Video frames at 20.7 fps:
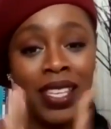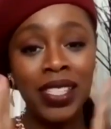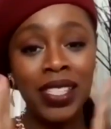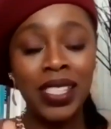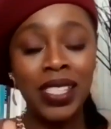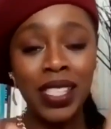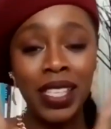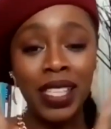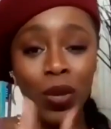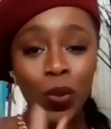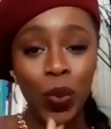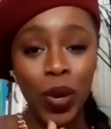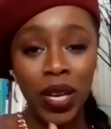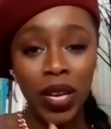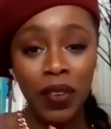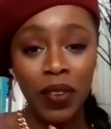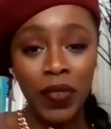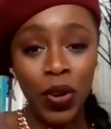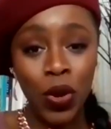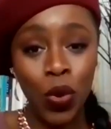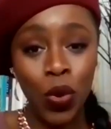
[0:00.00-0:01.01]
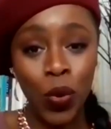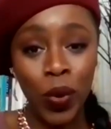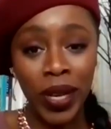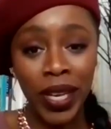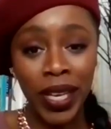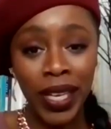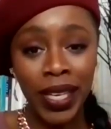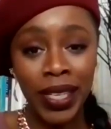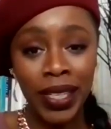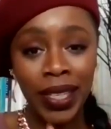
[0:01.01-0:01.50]
Silhouette of a
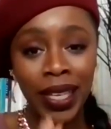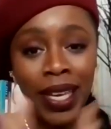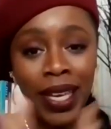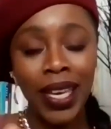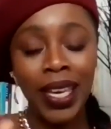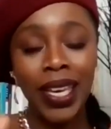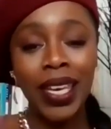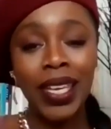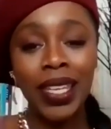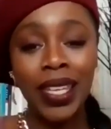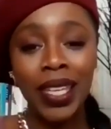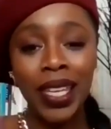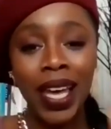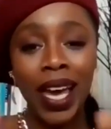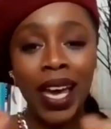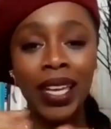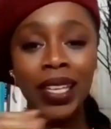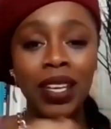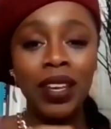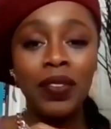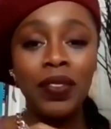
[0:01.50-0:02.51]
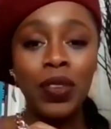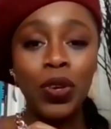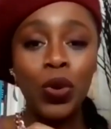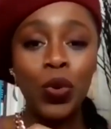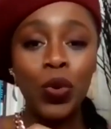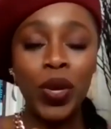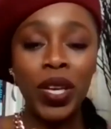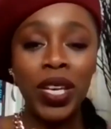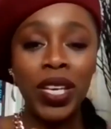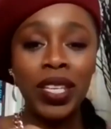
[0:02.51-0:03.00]
Queen, in Light of the
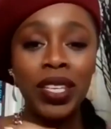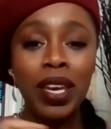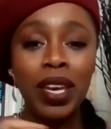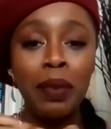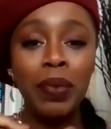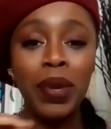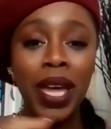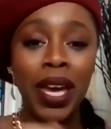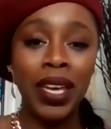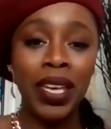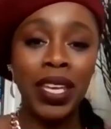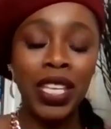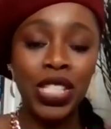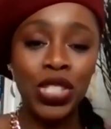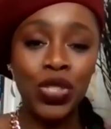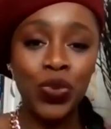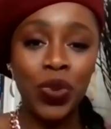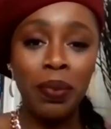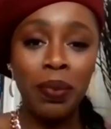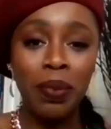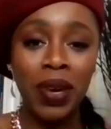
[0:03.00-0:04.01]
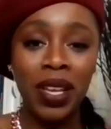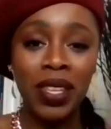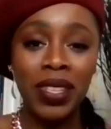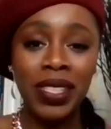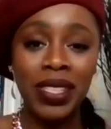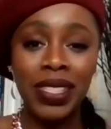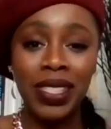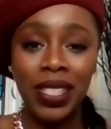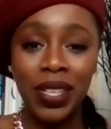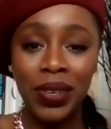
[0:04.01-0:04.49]
Queen, a Black History Month
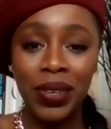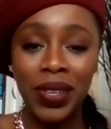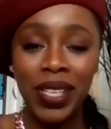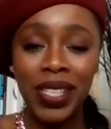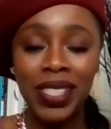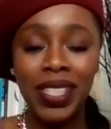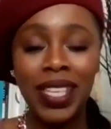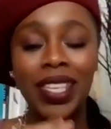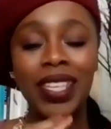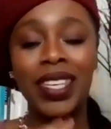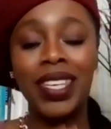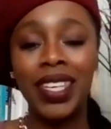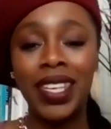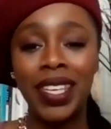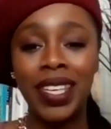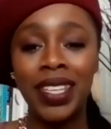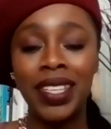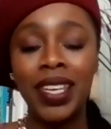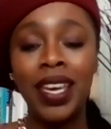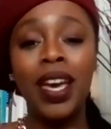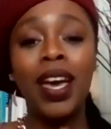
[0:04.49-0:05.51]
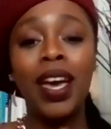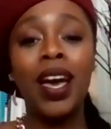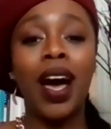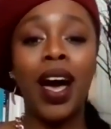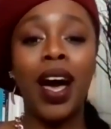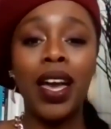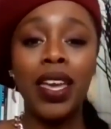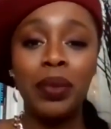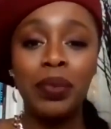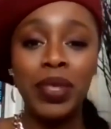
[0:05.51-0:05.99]
series. Again,
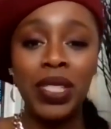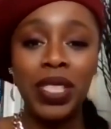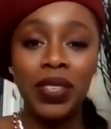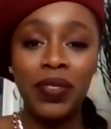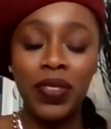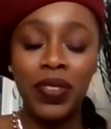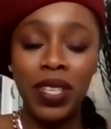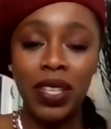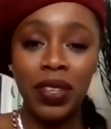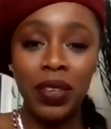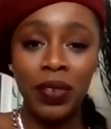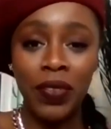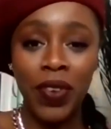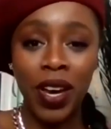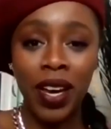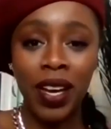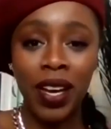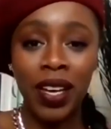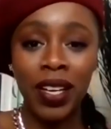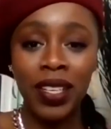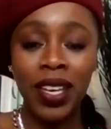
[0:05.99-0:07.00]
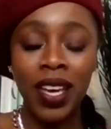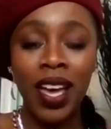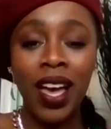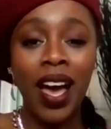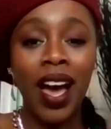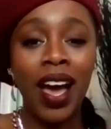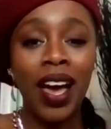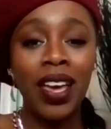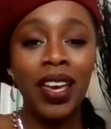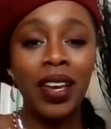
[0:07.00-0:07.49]
I am Tiffany Devon.
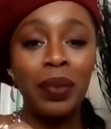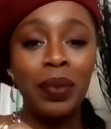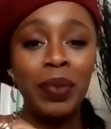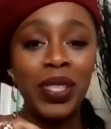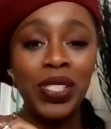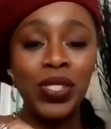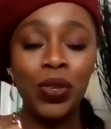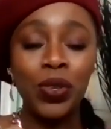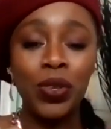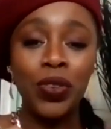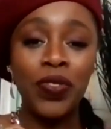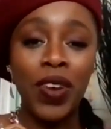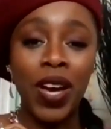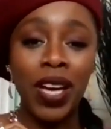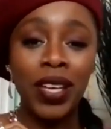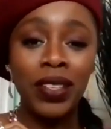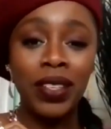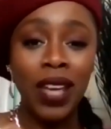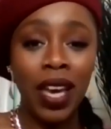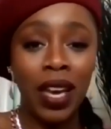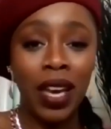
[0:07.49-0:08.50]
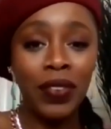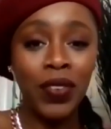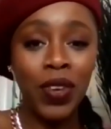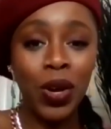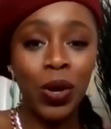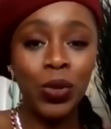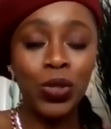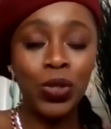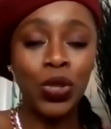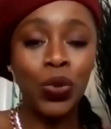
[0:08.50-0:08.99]
I am a certified life
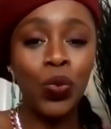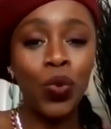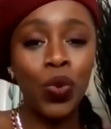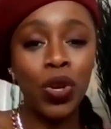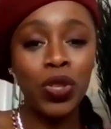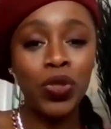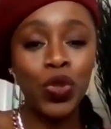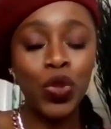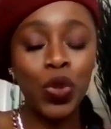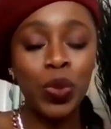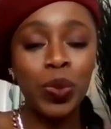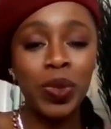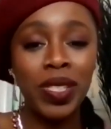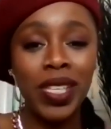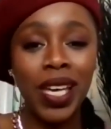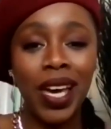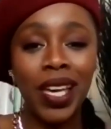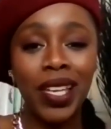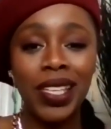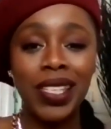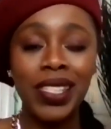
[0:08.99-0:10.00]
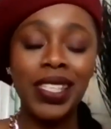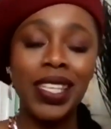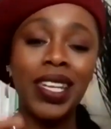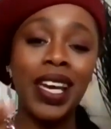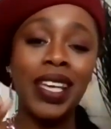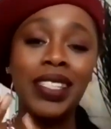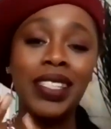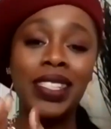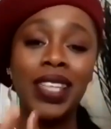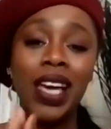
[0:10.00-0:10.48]
coach and wardrobe stylist, and
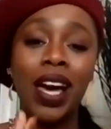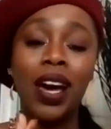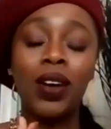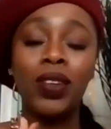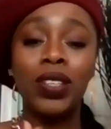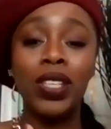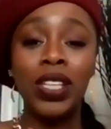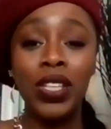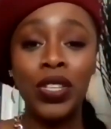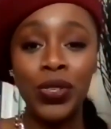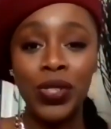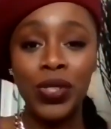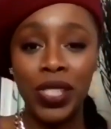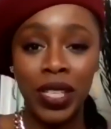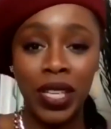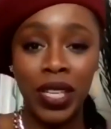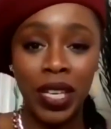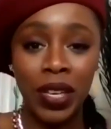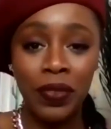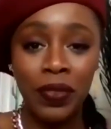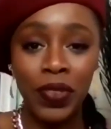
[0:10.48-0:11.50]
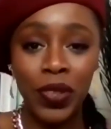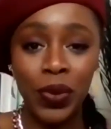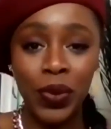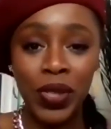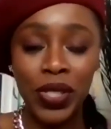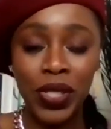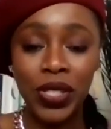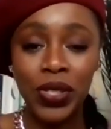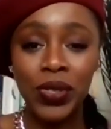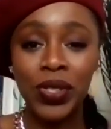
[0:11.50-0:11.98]
I style leaders and
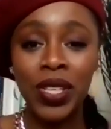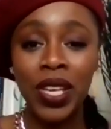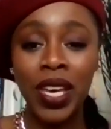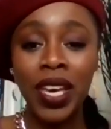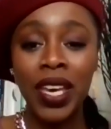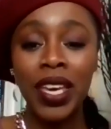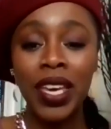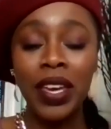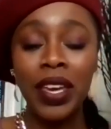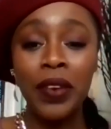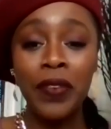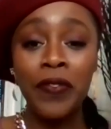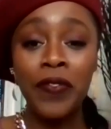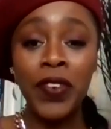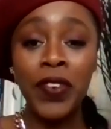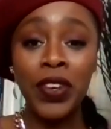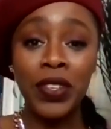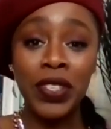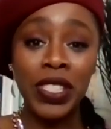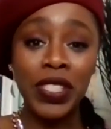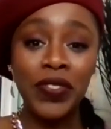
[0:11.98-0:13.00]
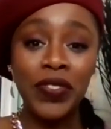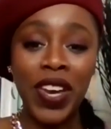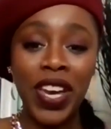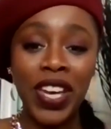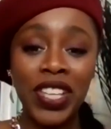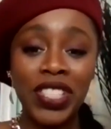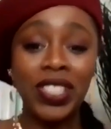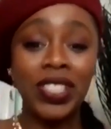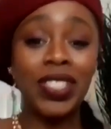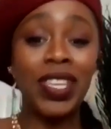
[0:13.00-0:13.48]
influencers in fearless
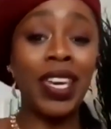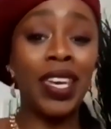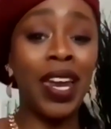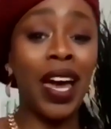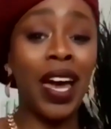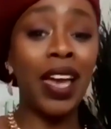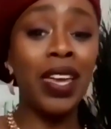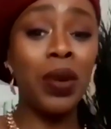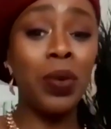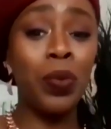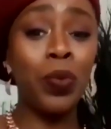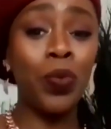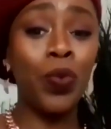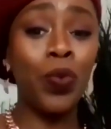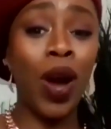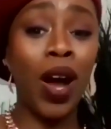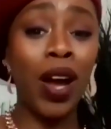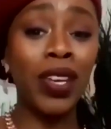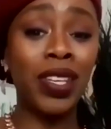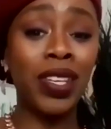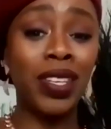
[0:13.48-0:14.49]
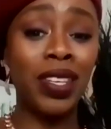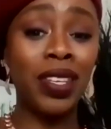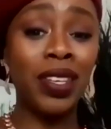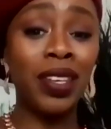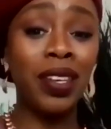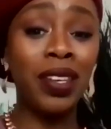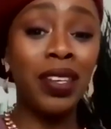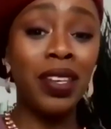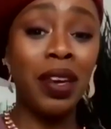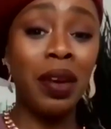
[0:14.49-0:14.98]
fashions. And I am rocking
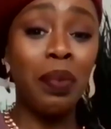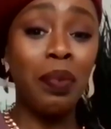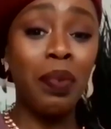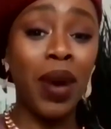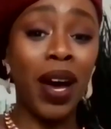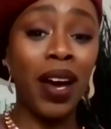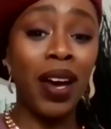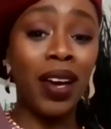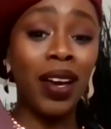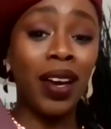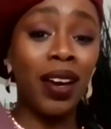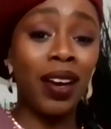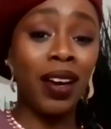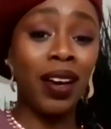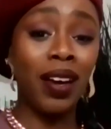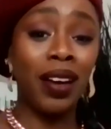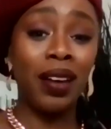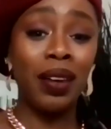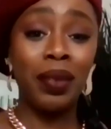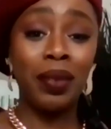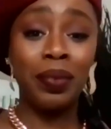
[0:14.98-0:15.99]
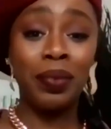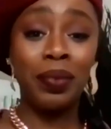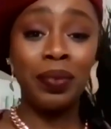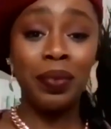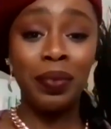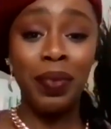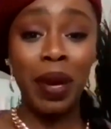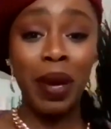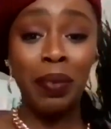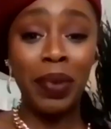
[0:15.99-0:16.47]
my
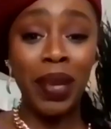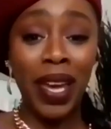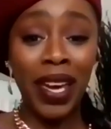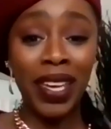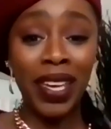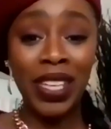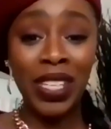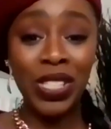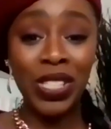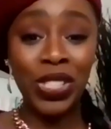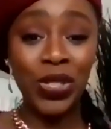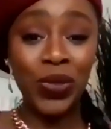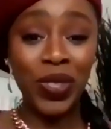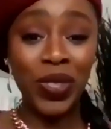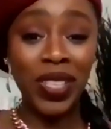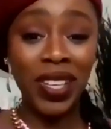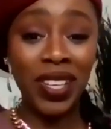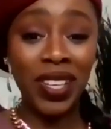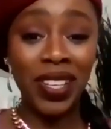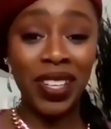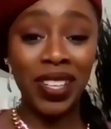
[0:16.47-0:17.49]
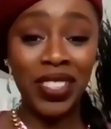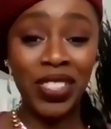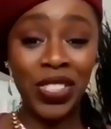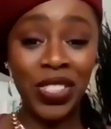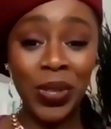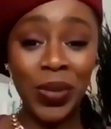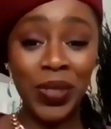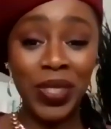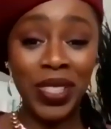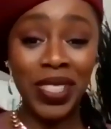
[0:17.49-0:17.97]
Black History
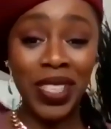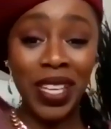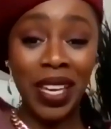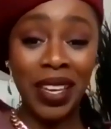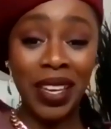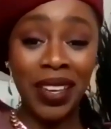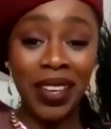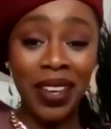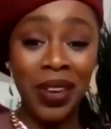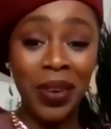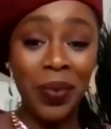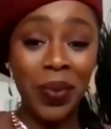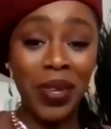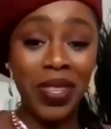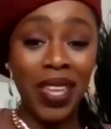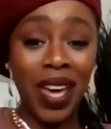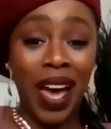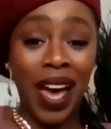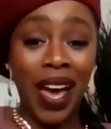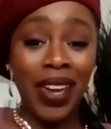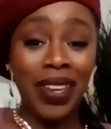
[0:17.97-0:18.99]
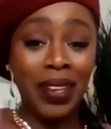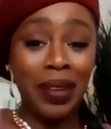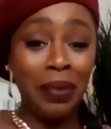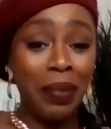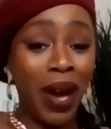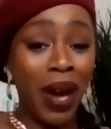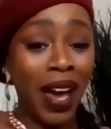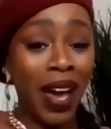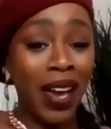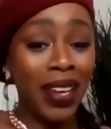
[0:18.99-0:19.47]
shirt today with Ida,
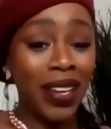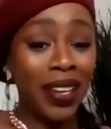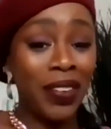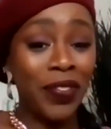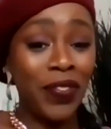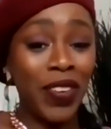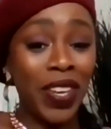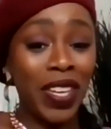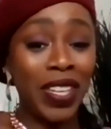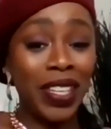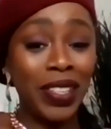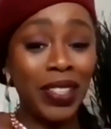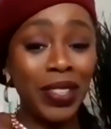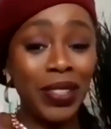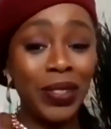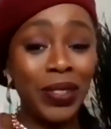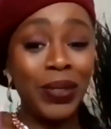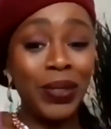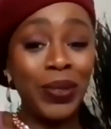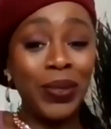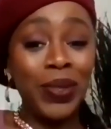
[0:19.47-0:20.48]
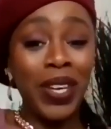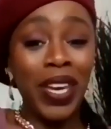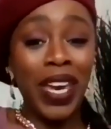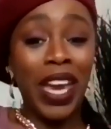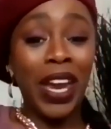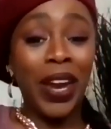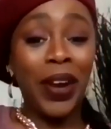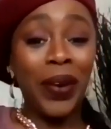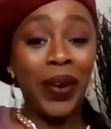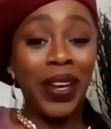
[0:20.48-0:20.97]
Maya, Fannie Lou,
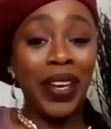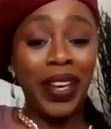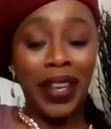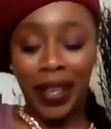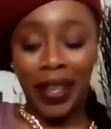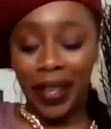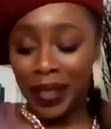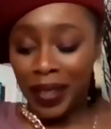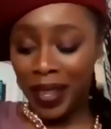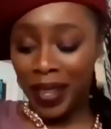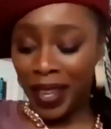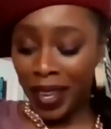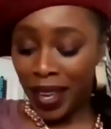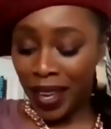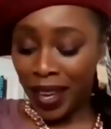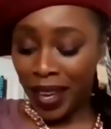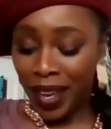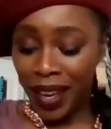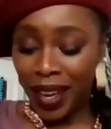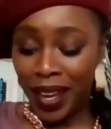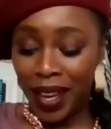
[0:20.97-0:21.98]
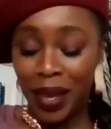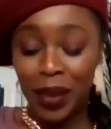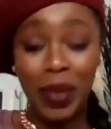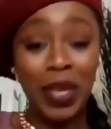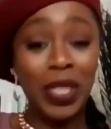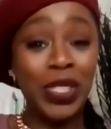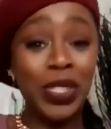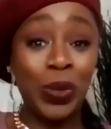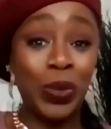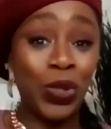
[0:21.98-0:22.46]
Harriet,
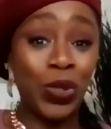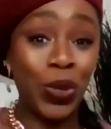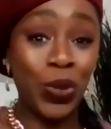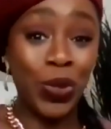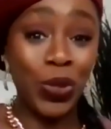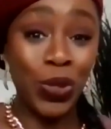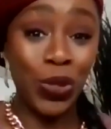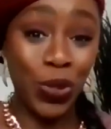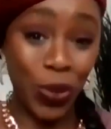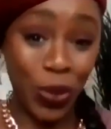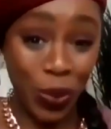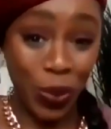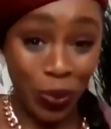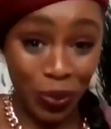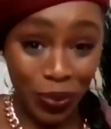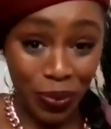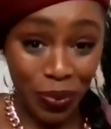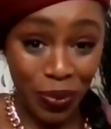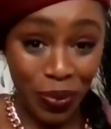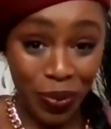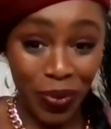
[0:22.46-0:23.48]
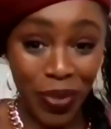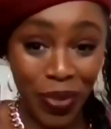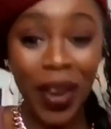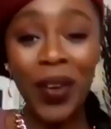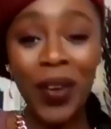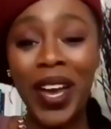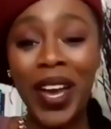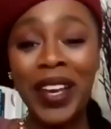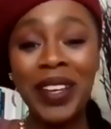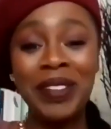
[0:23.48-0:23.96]
and Sojourner Truth.
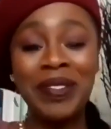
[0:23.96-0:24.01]
Okay.